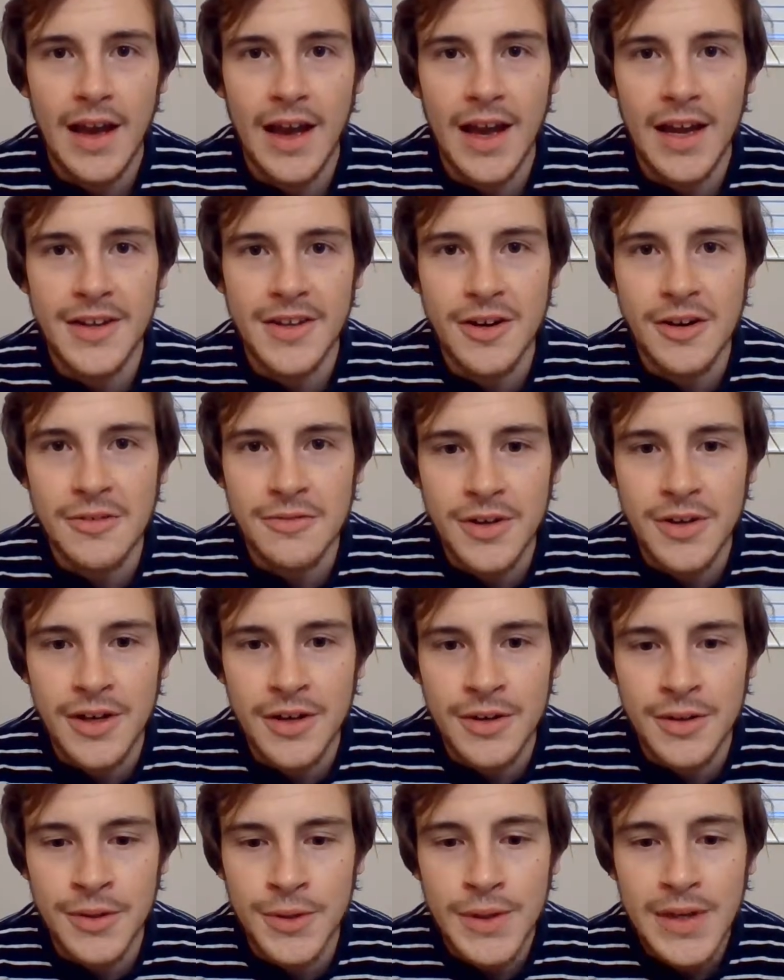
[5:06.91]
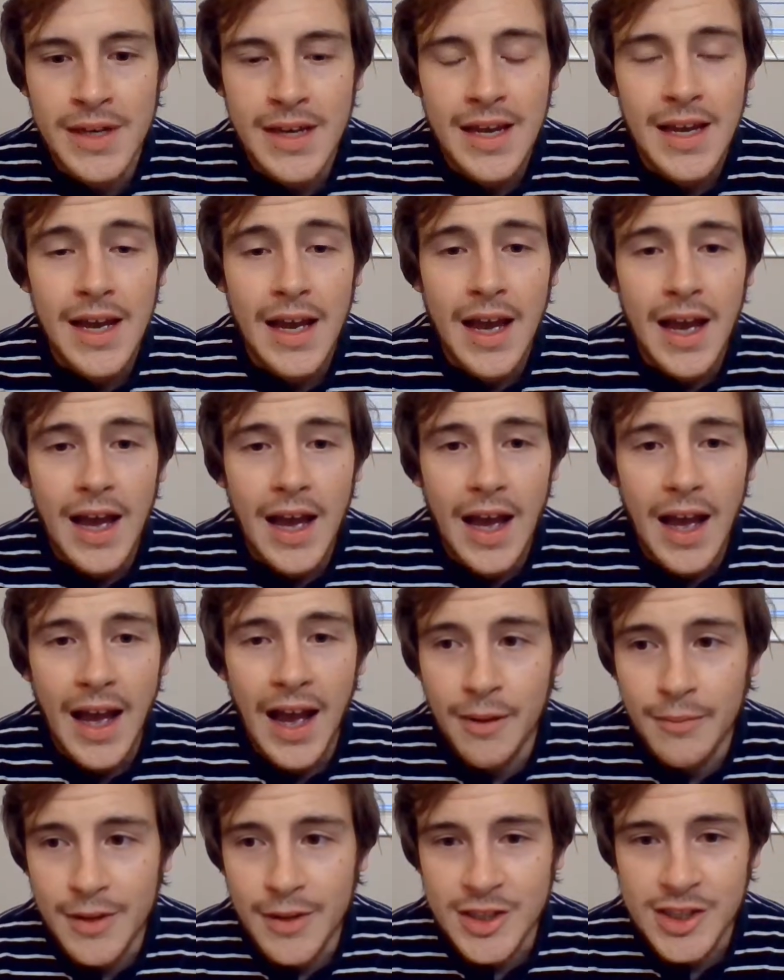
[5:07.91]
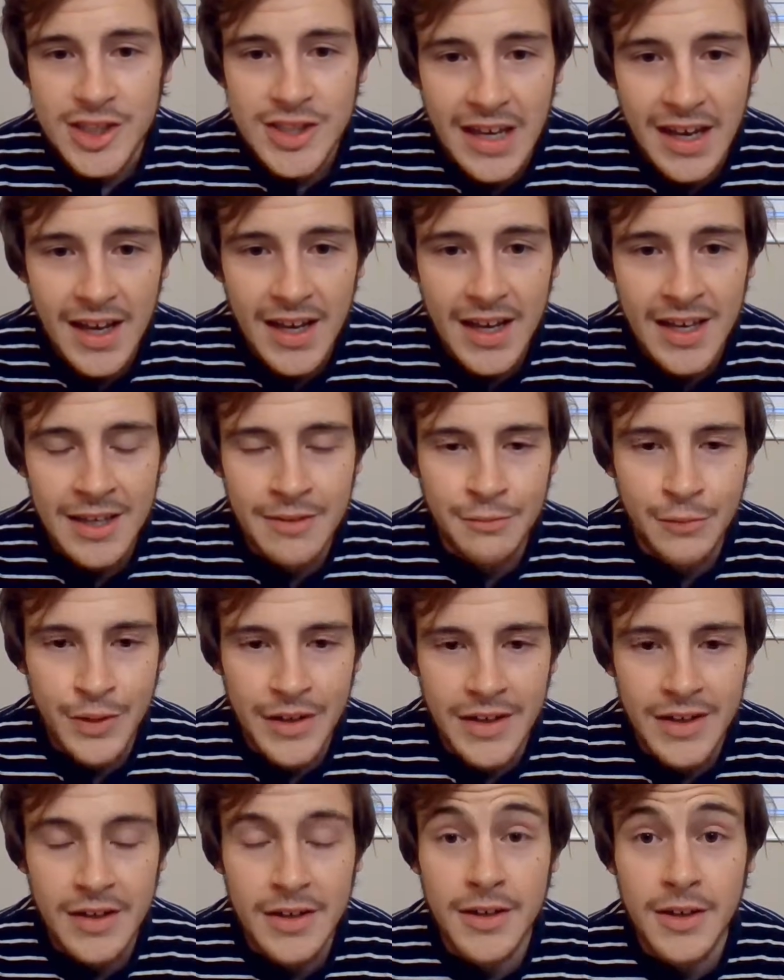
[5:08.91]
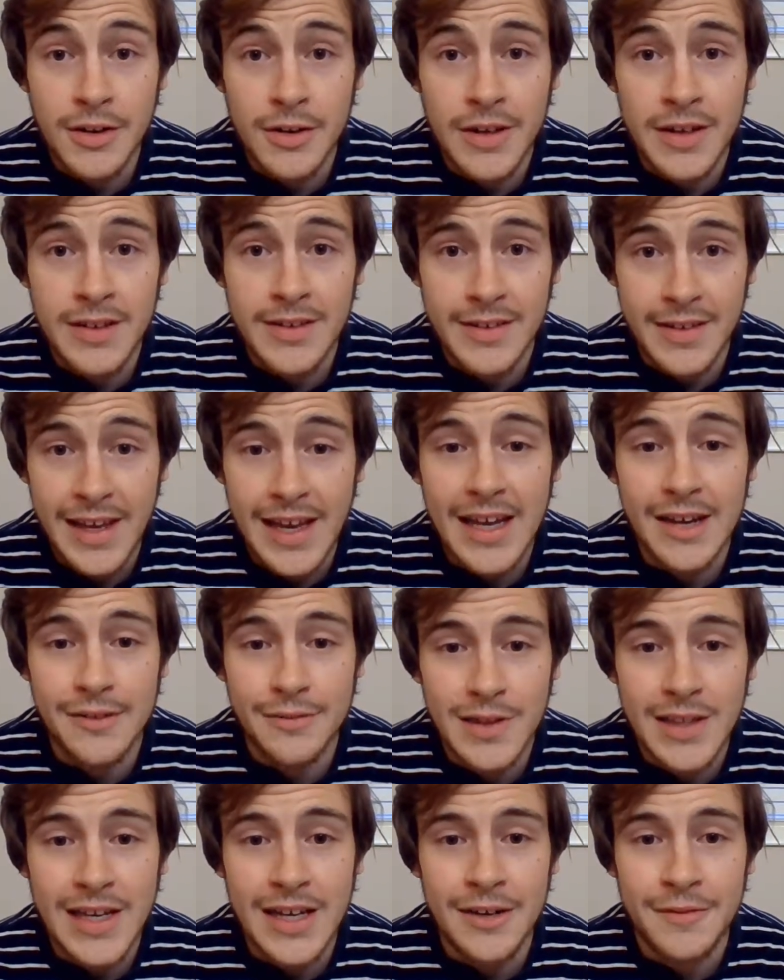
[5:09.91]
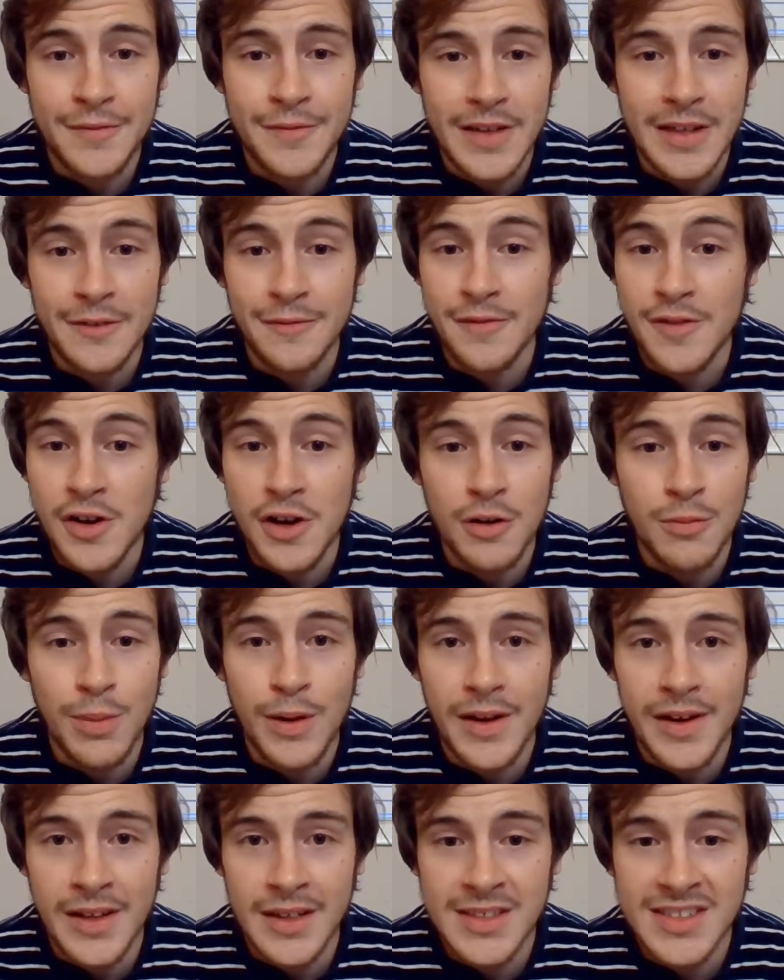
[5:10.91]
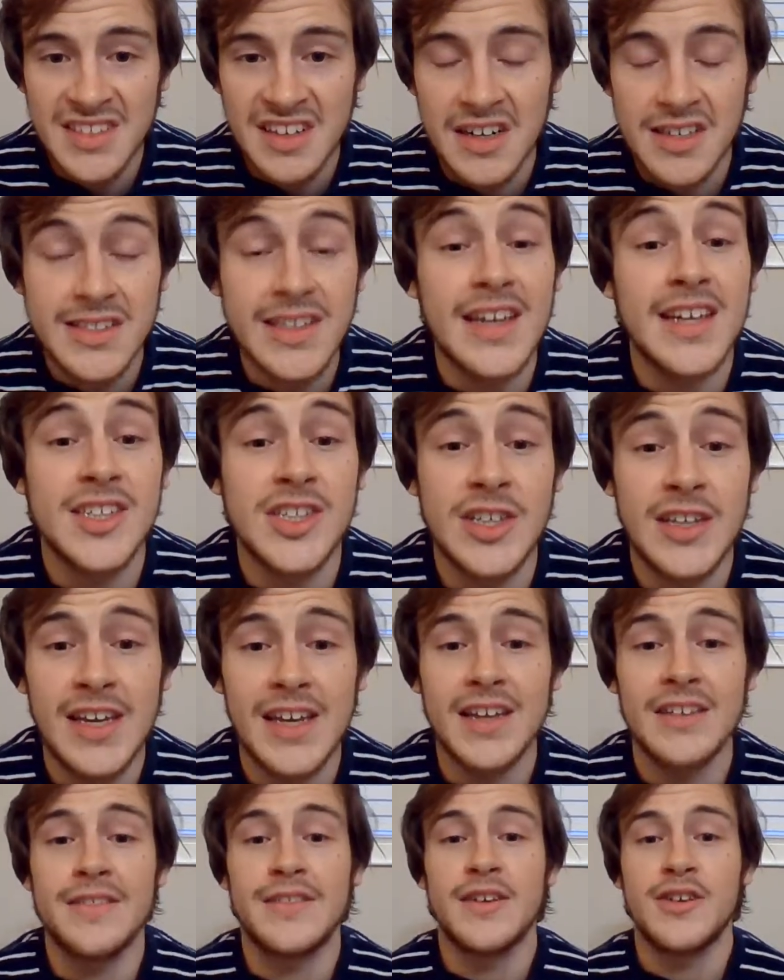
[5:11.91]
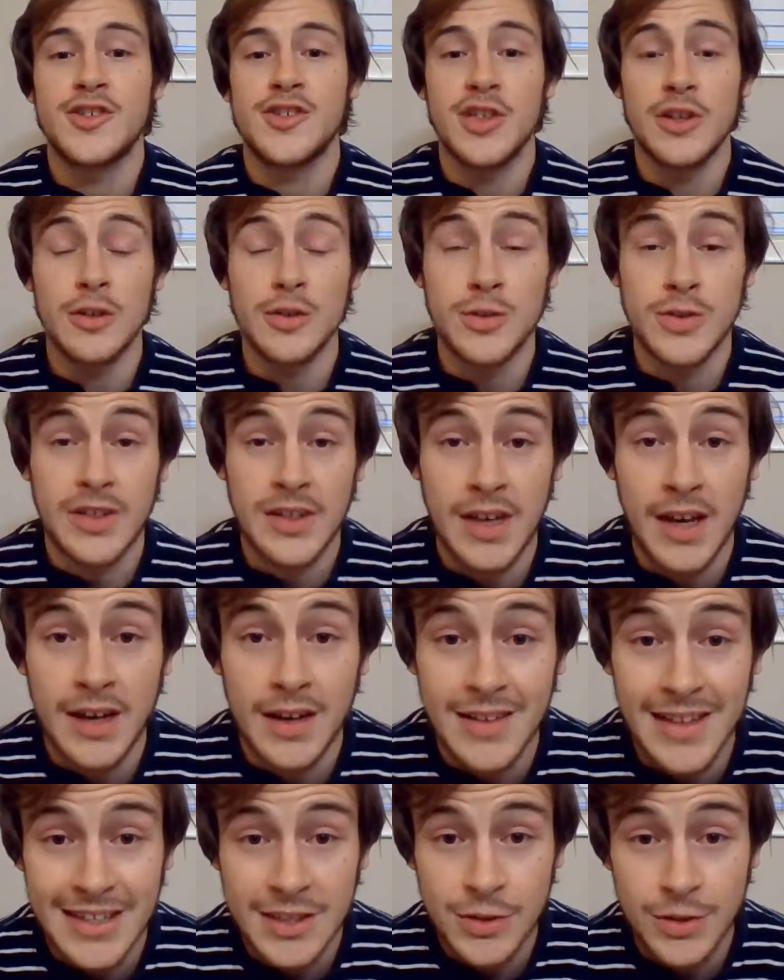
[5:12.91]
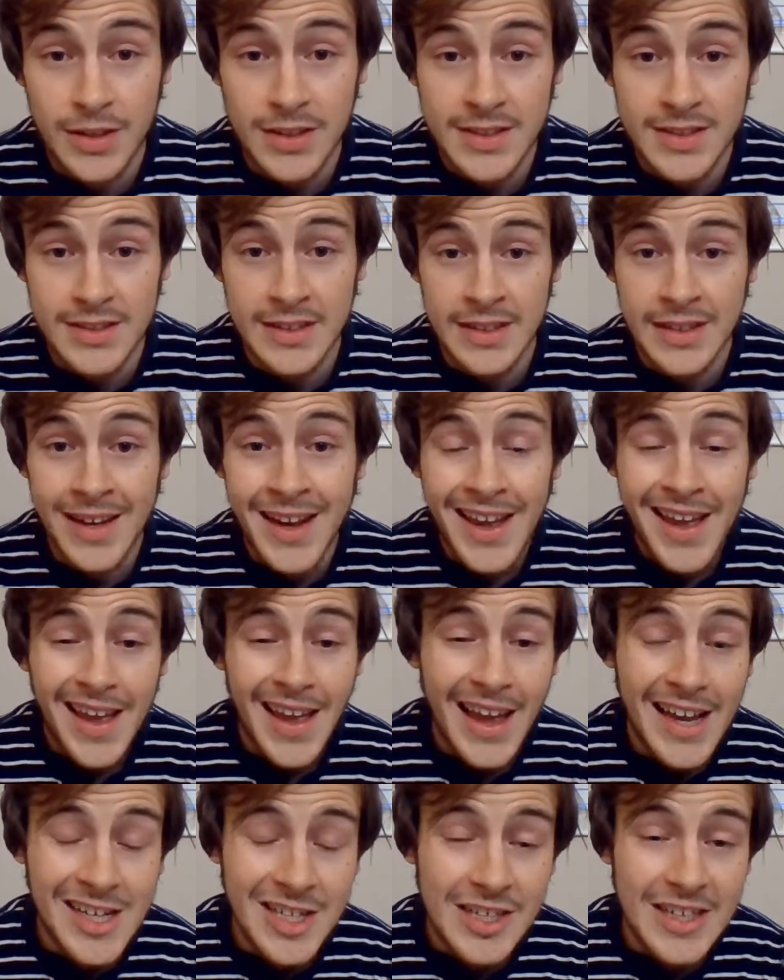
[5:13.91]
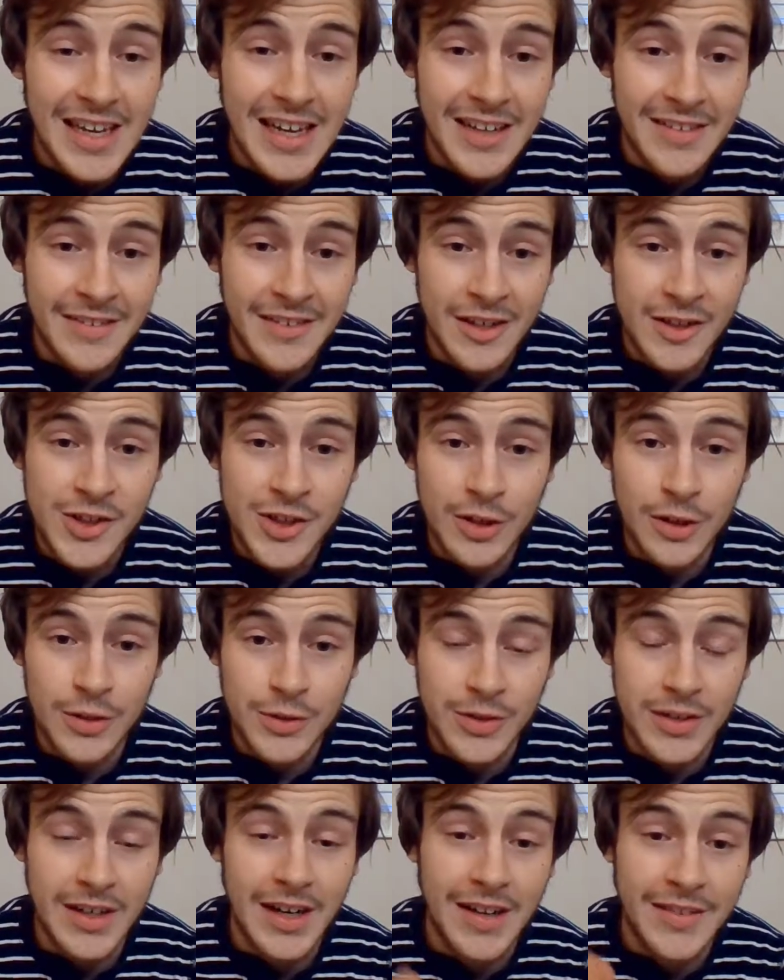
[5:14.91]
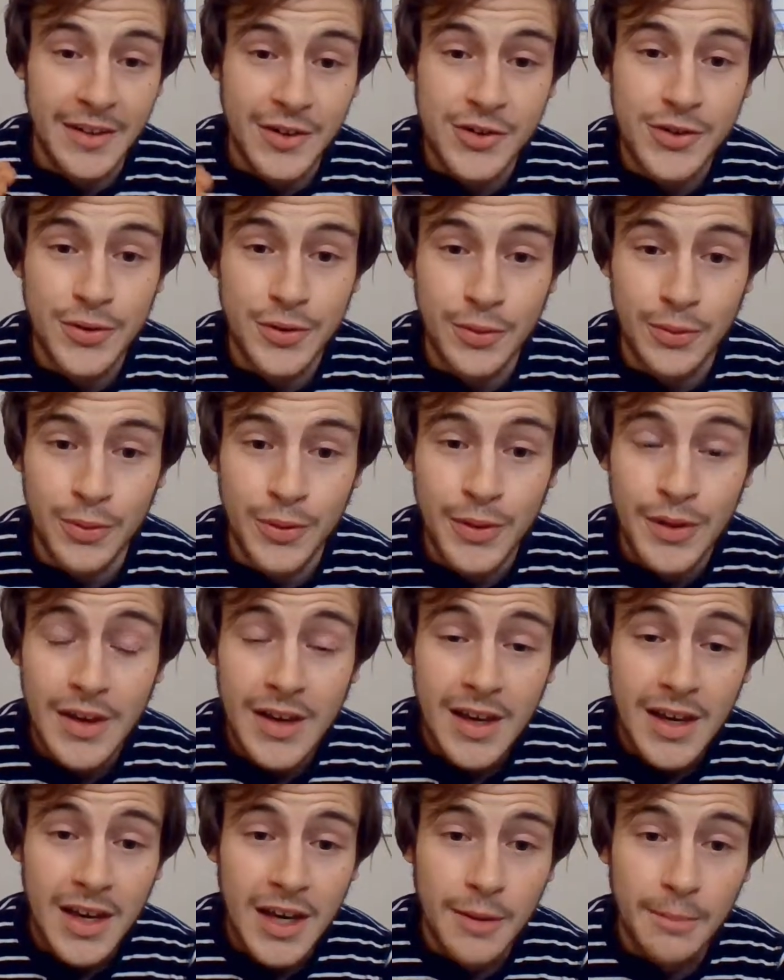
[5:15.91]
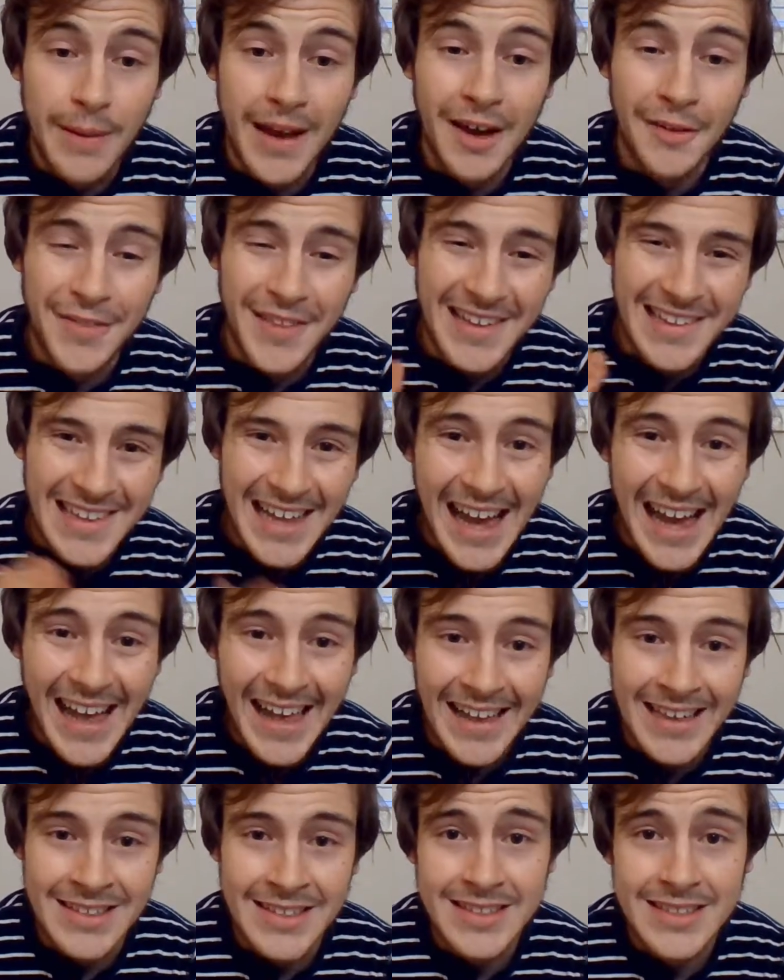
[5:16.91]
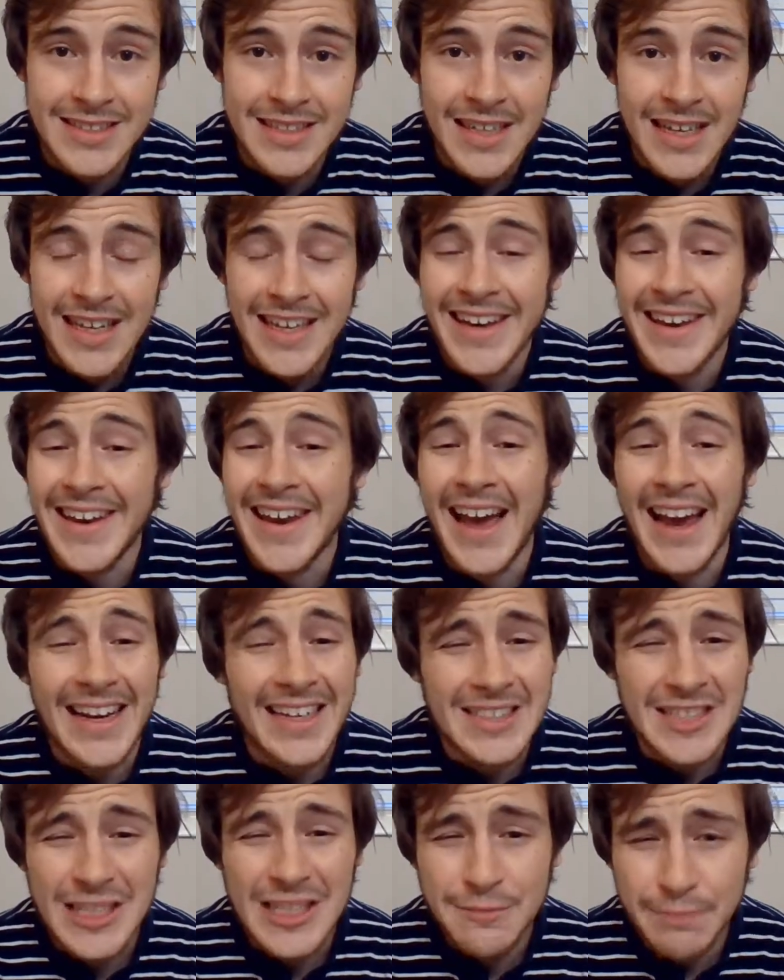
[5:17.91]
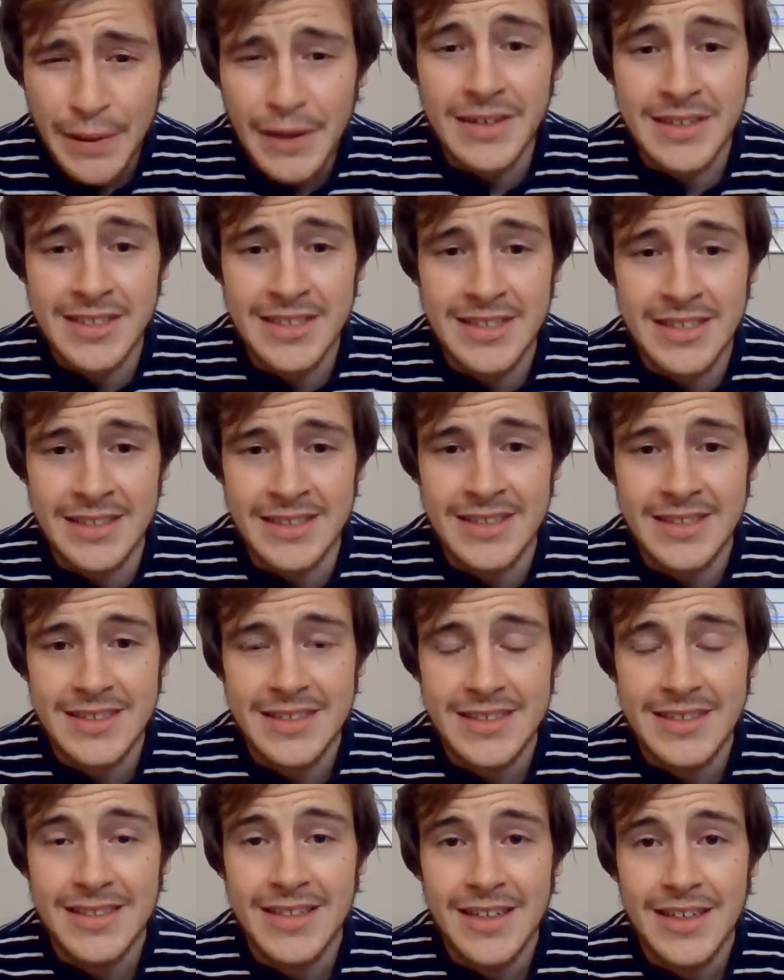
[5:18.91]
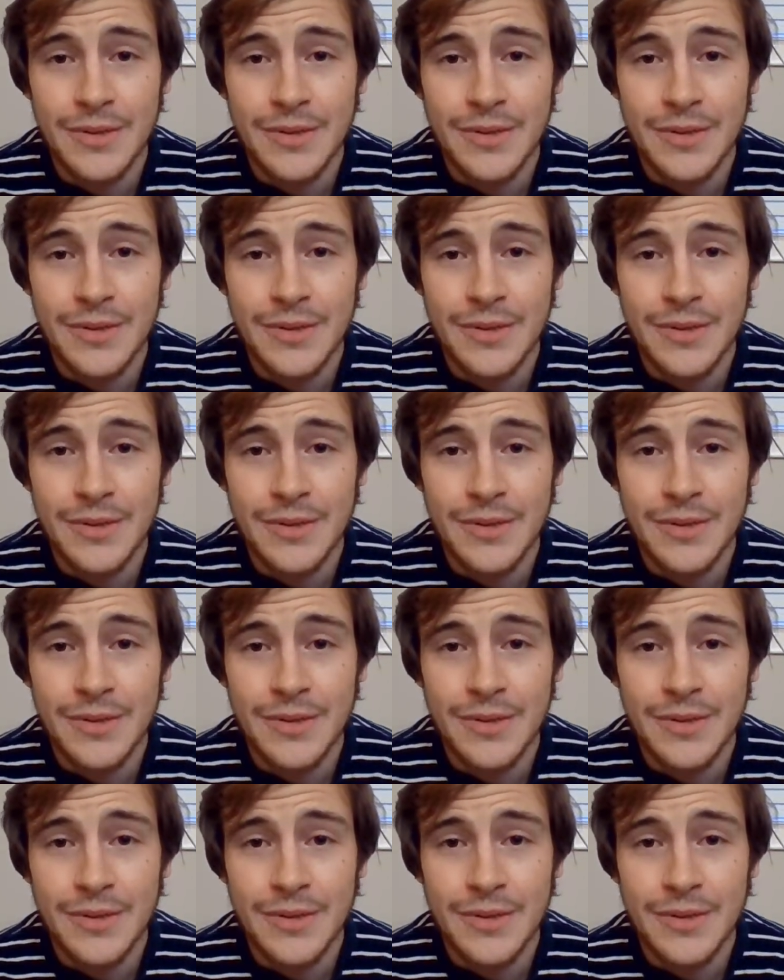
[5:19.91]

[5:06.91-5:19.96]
I don't know how much time we are going to have left if nobody starts educating their children on electricity, educating their children on the truth about the lies, not conspiracies,